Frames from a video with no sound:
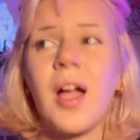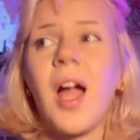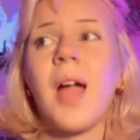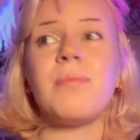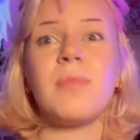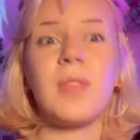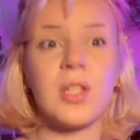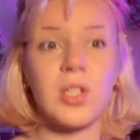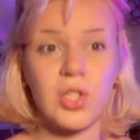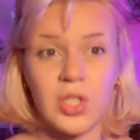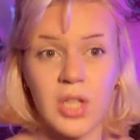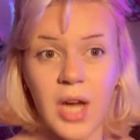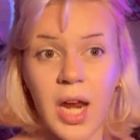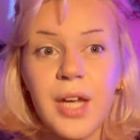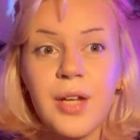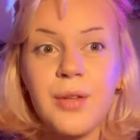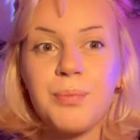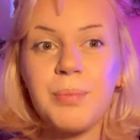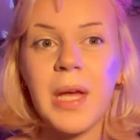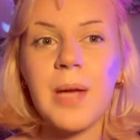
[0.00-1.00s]
I'm the shade
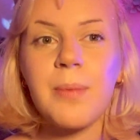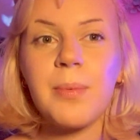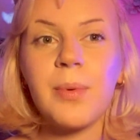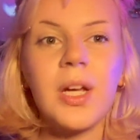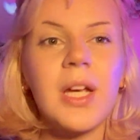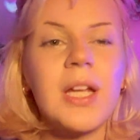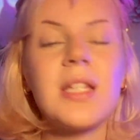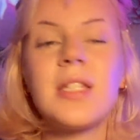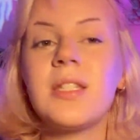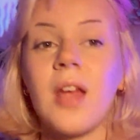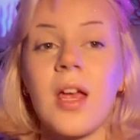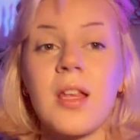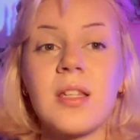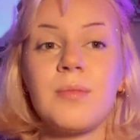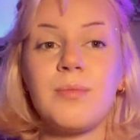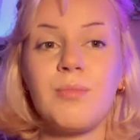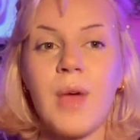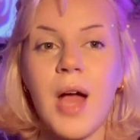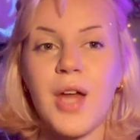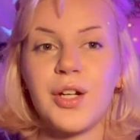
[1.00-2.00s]
of paper. It doesn't
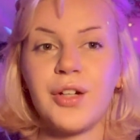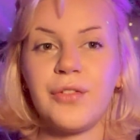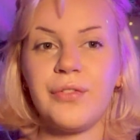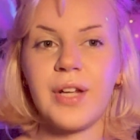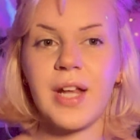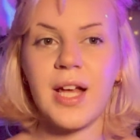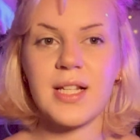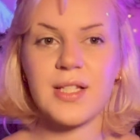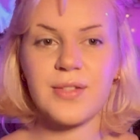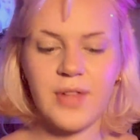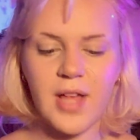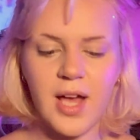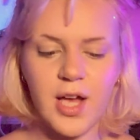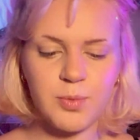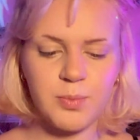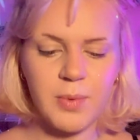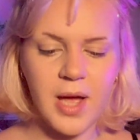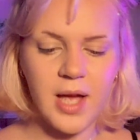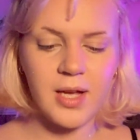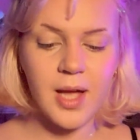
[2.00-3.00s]
matter if it has
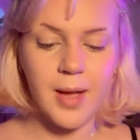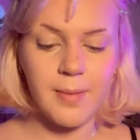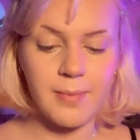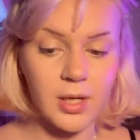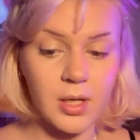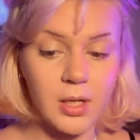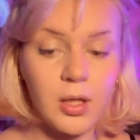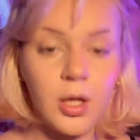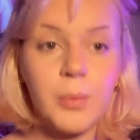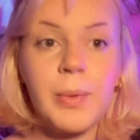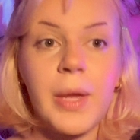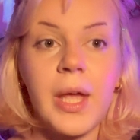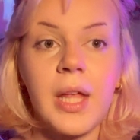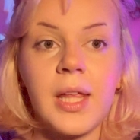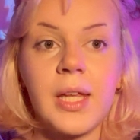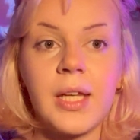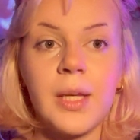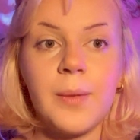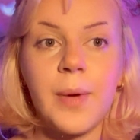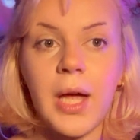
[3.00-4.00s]
flashback. I'm gonna look pale
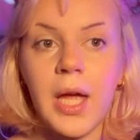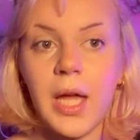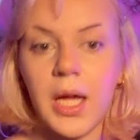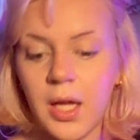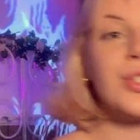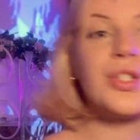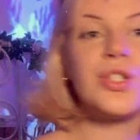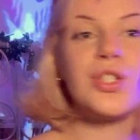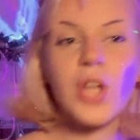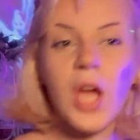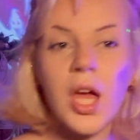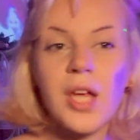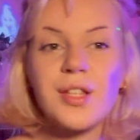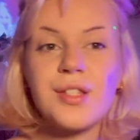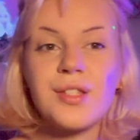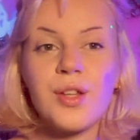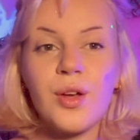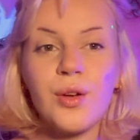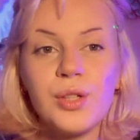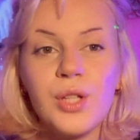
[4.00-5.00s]
anyway, just
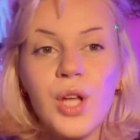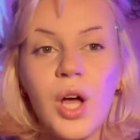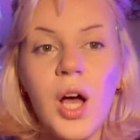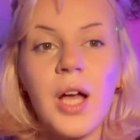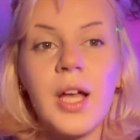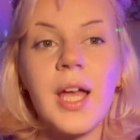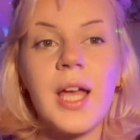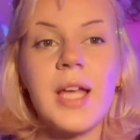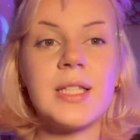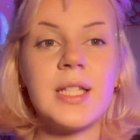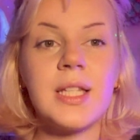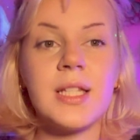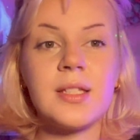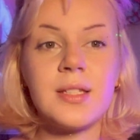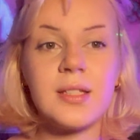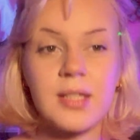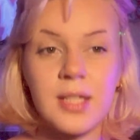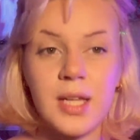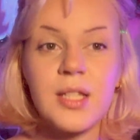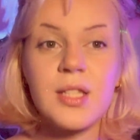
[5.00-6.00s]
so long as it
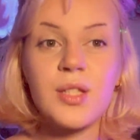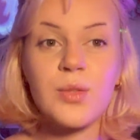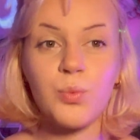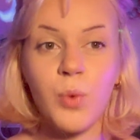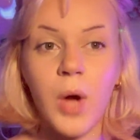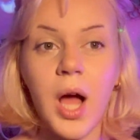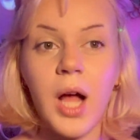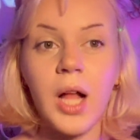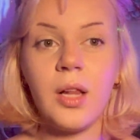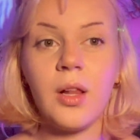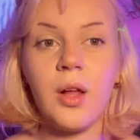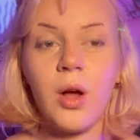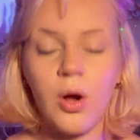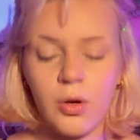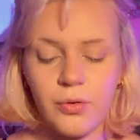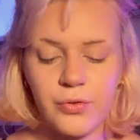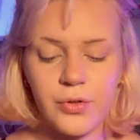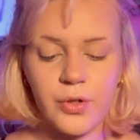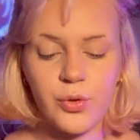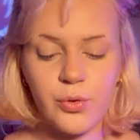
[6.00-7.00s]
sits well
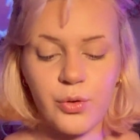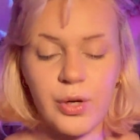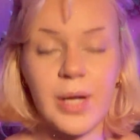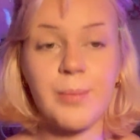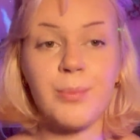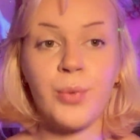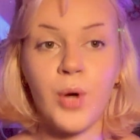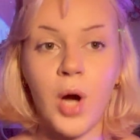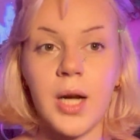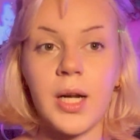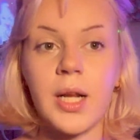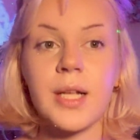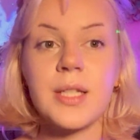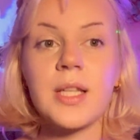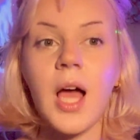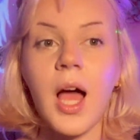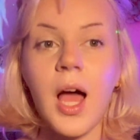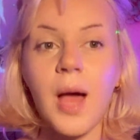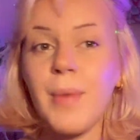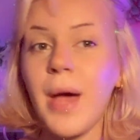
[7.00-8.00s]
over cream products.
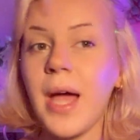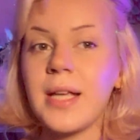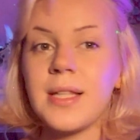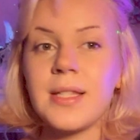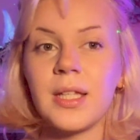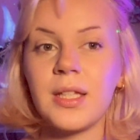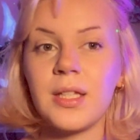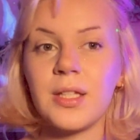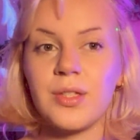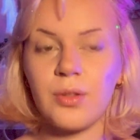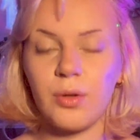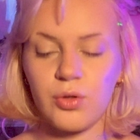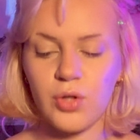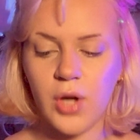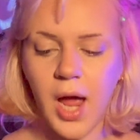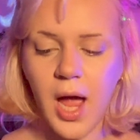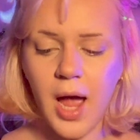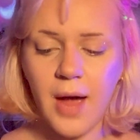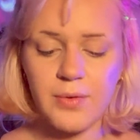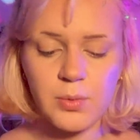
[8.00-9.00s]
My skin is so dry. I
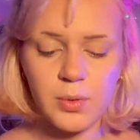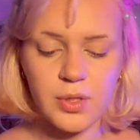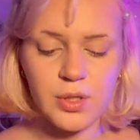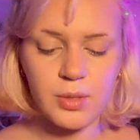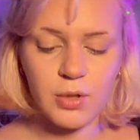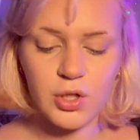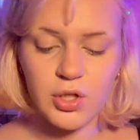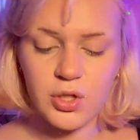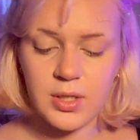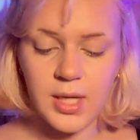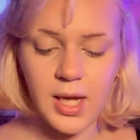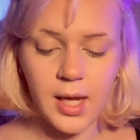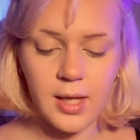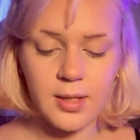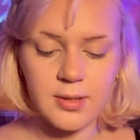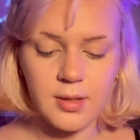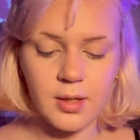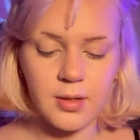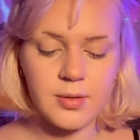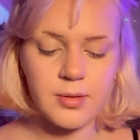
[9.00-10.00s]
have to wear so much dang
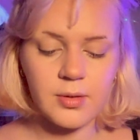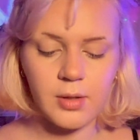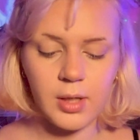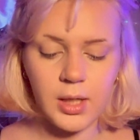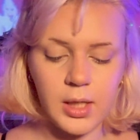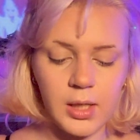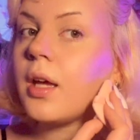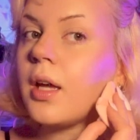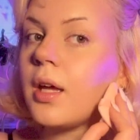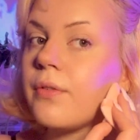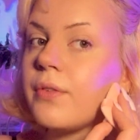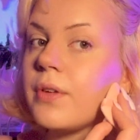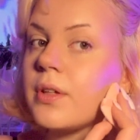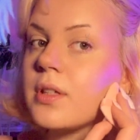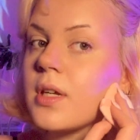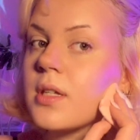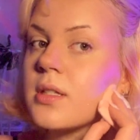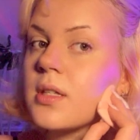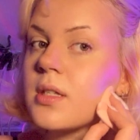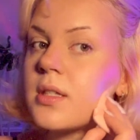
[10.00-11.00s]
sunscreen. If it
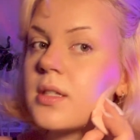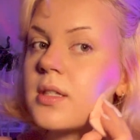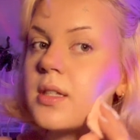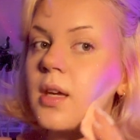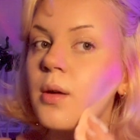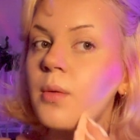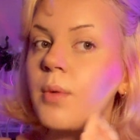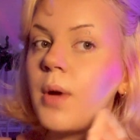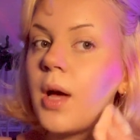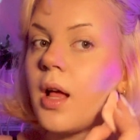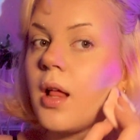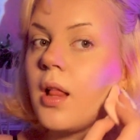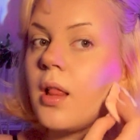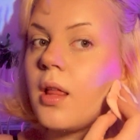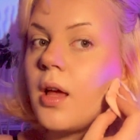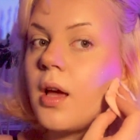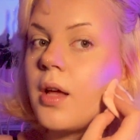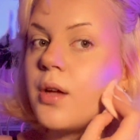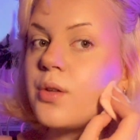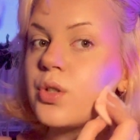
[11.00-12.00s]
doesn't sit well
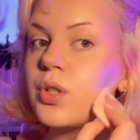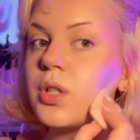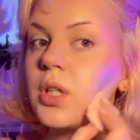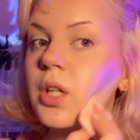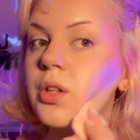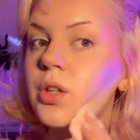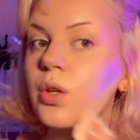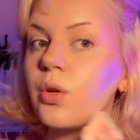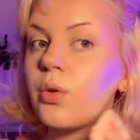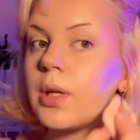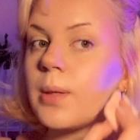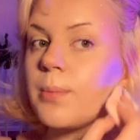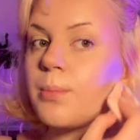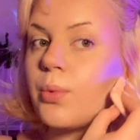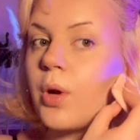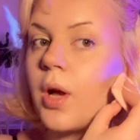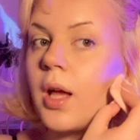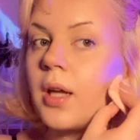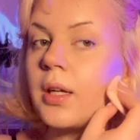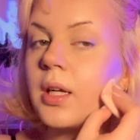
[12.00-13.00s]
underneath the cream
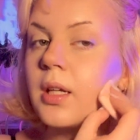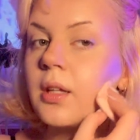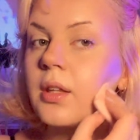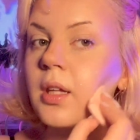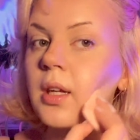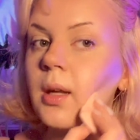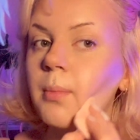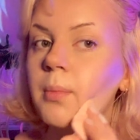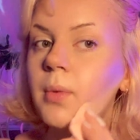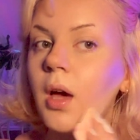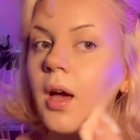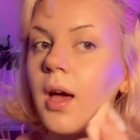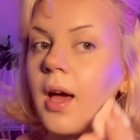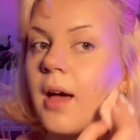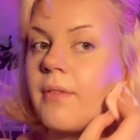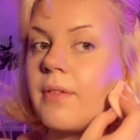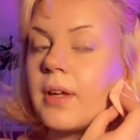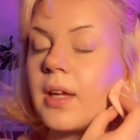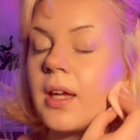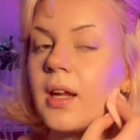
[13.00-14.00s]
product, then I'm not
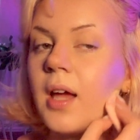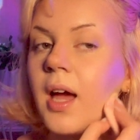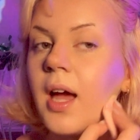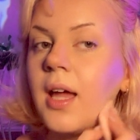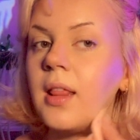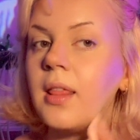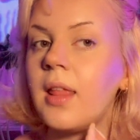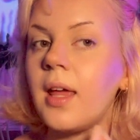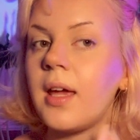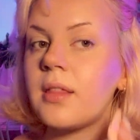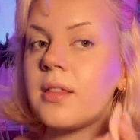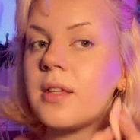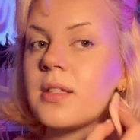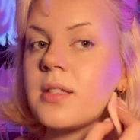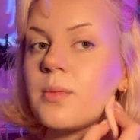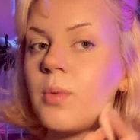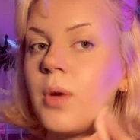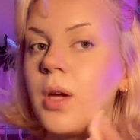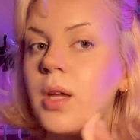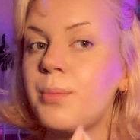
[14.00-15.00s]
having it. I like
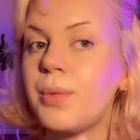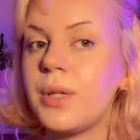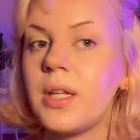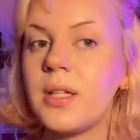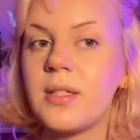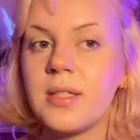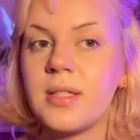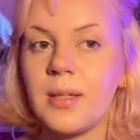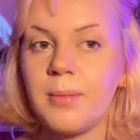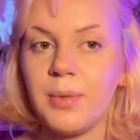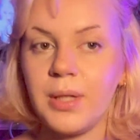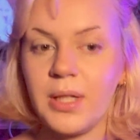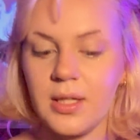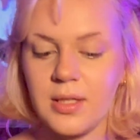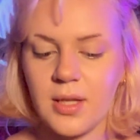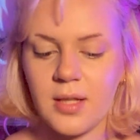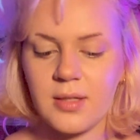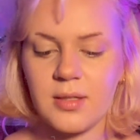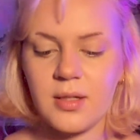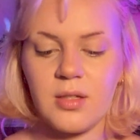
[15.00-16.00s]
this one, but it simply
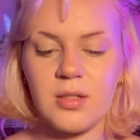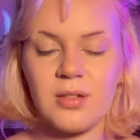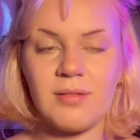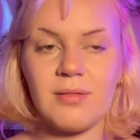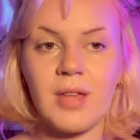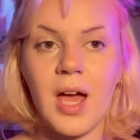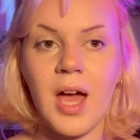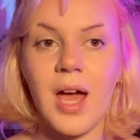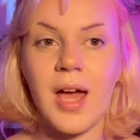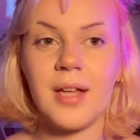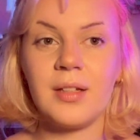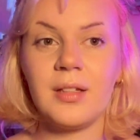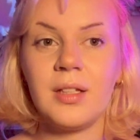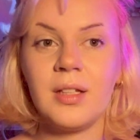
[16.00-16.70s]
doesn't do that.